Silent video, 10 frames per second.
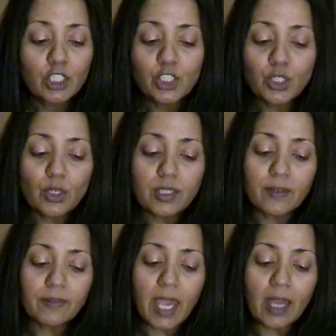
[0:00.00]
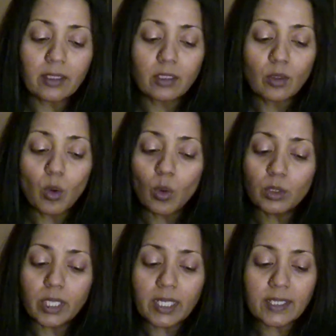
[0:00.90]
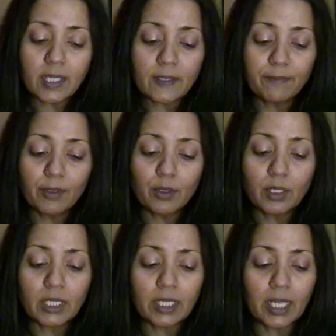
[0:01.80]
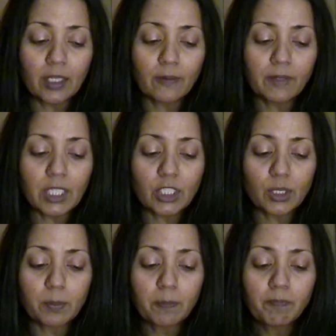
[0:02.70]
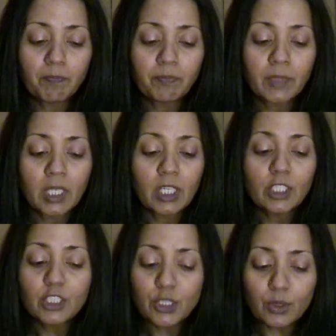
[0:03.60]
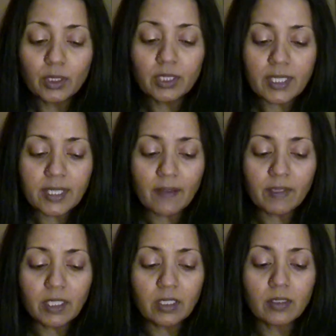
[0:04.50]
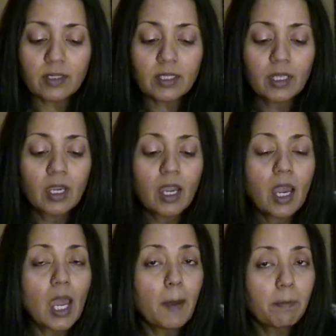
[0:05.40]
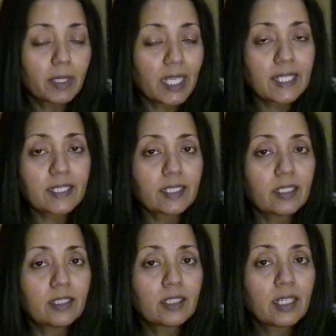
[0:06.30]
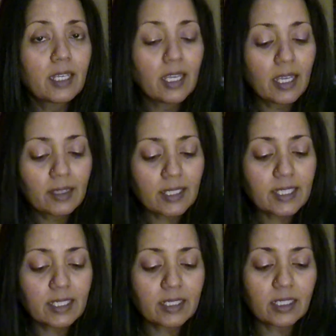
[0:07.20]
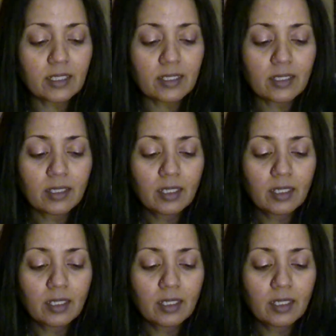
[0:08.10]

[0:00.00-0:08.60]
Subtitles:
Joseph gathered all the excess food in the land of Egypt during the 7 years and placed it in the cities.